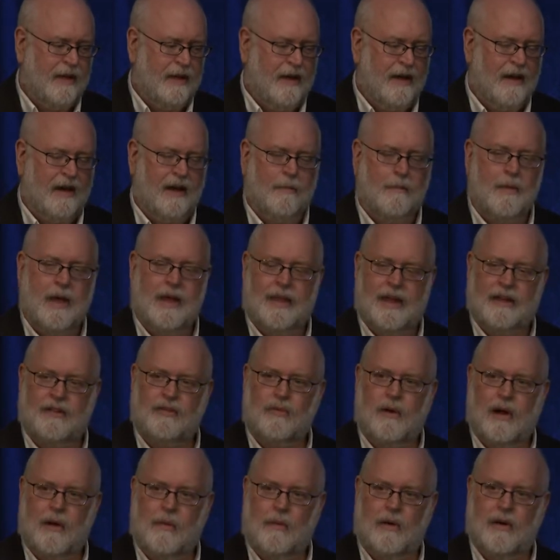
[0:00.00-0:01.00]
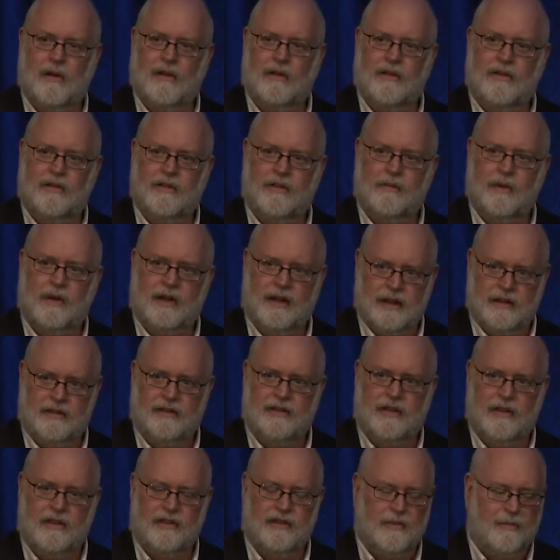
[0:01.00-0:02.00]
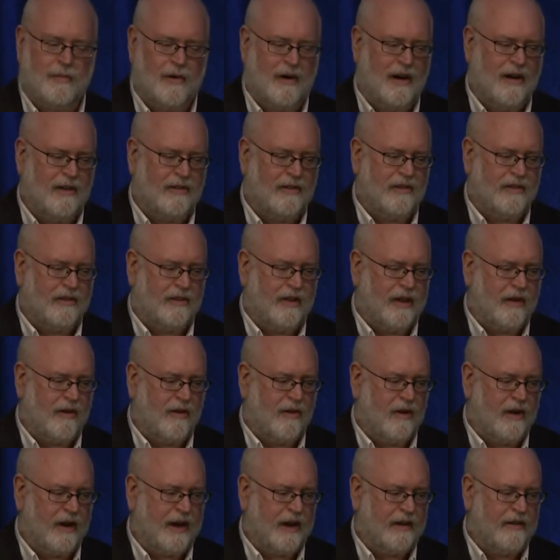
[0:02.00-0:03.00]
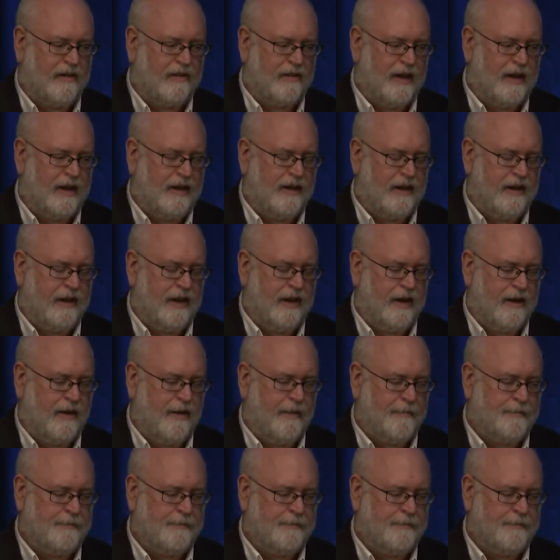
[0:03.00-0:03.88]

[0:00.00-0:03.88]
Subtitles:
And that's why we get these surprises like Hurricane Sandy here.